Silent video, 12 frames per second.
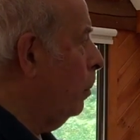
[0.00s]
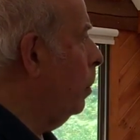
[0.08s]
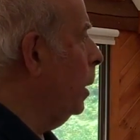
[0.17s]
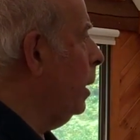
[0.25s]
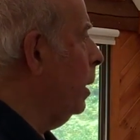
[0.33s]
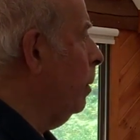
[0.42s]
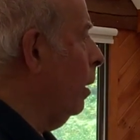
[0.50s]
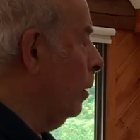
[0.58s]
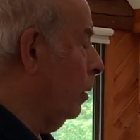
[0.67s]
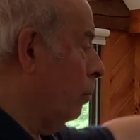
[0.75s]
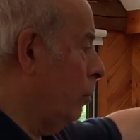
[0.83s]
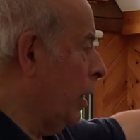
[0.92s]

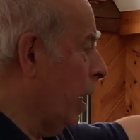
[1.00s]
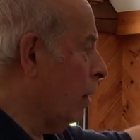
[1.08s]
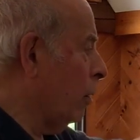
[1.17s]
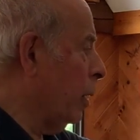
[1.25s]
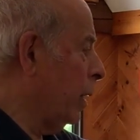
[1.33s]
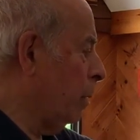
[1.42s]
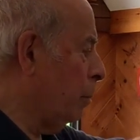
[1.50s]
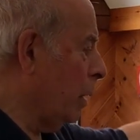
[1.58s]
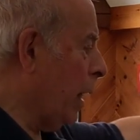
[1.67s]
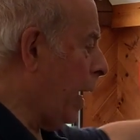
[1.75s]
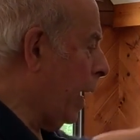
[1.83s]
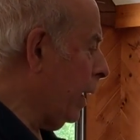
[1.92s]
the yellow and the
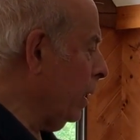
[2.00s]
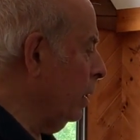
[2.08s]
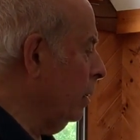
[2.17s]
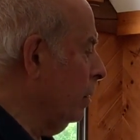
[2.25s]
black,